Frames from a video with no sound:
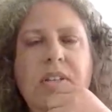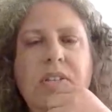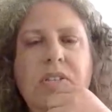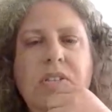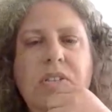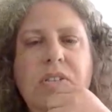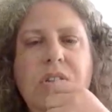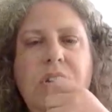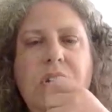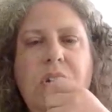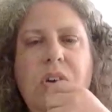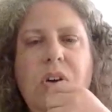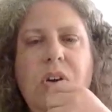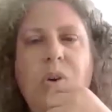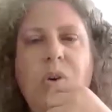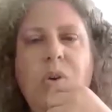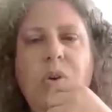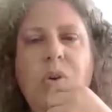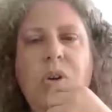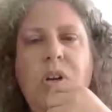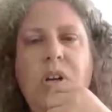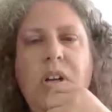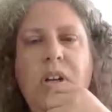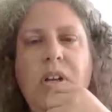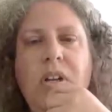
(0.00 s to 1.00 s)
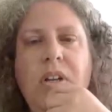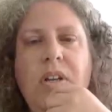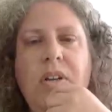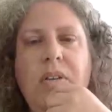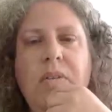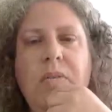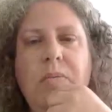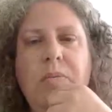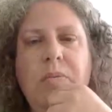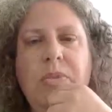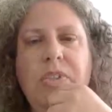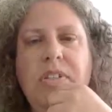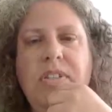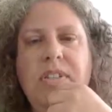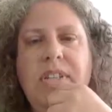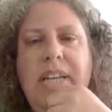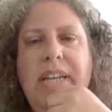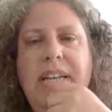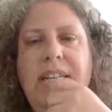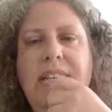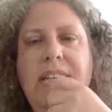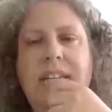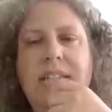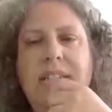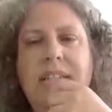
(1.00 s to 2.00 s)
So we
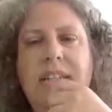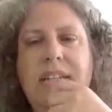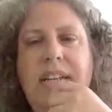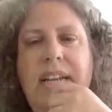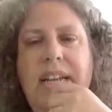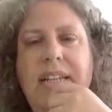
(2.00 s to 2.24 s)
say that an